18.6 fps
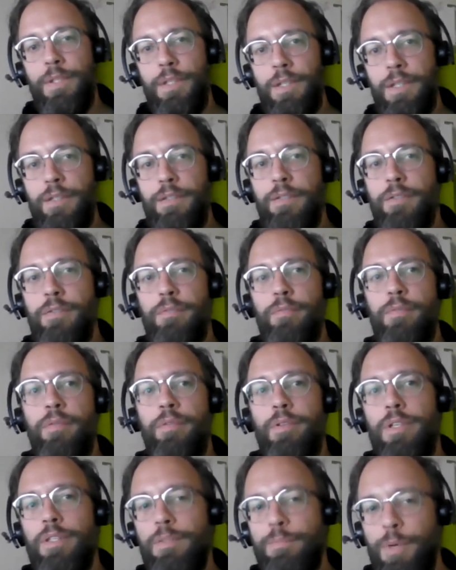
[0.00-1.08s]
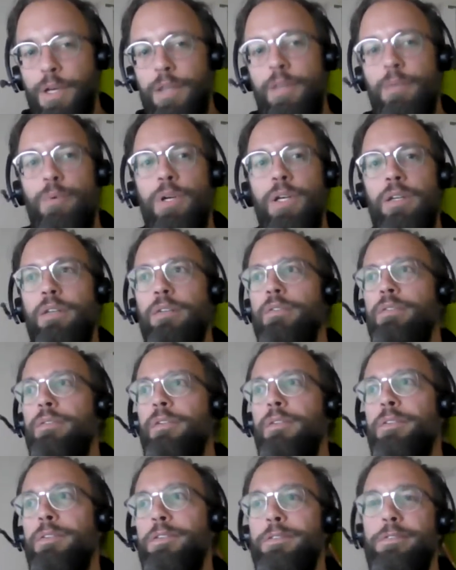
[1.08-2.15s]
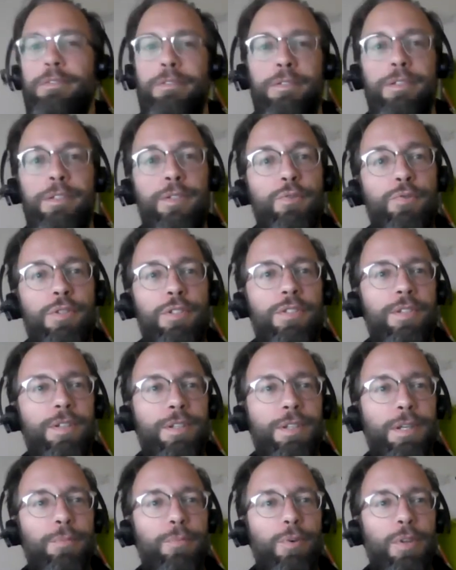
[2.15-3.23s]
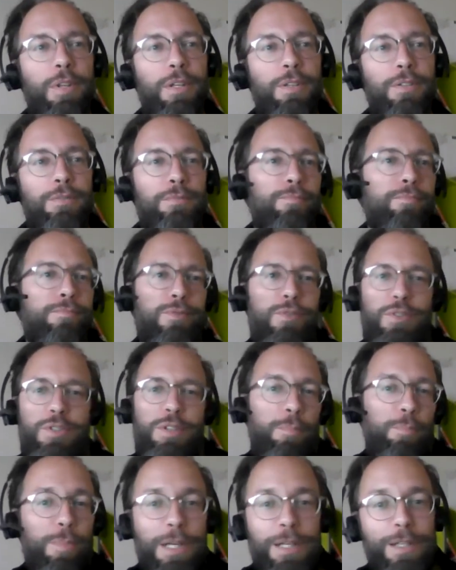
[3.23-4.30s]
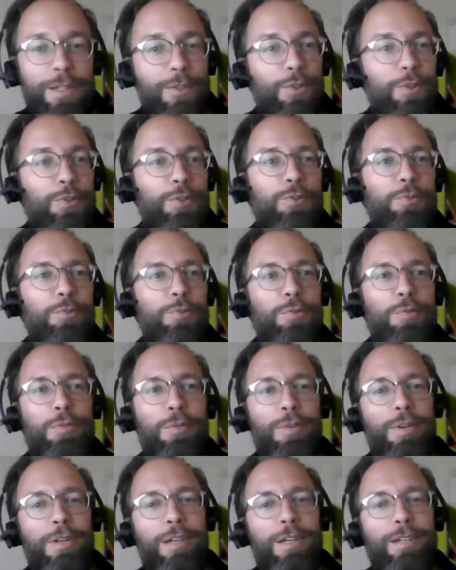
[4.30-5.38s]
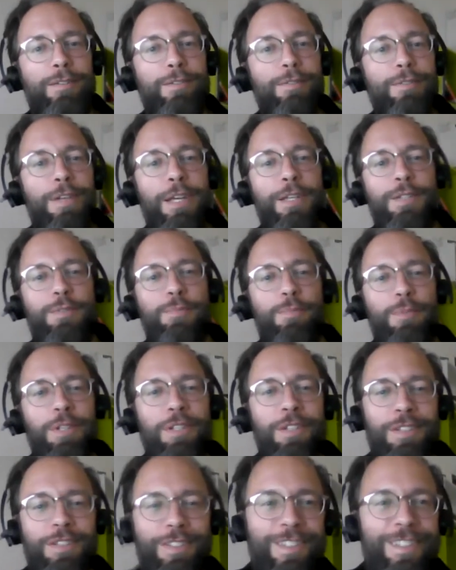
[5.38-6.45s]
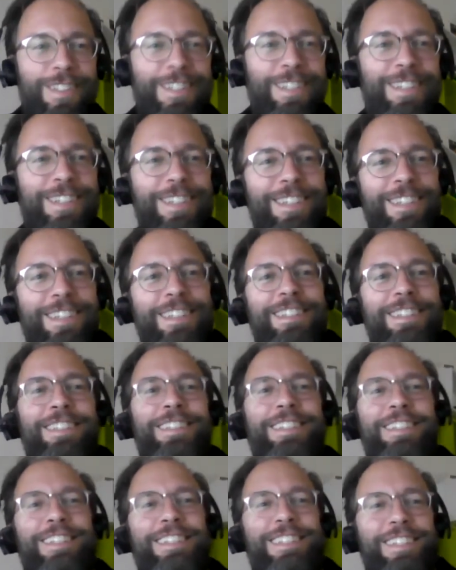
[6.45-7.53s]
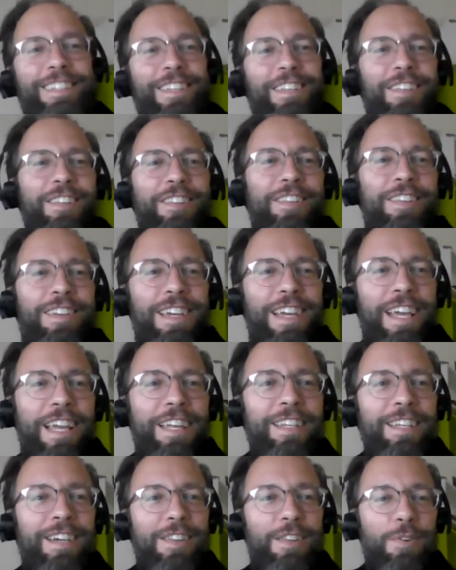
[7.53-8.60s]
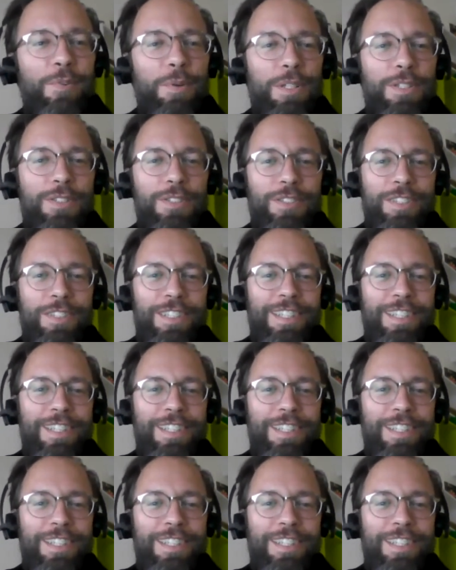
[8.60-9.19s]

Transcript: Yes. That's, by the way, another interesting demo that somebody could do like next sprint. Uh, actually, there any other in, question?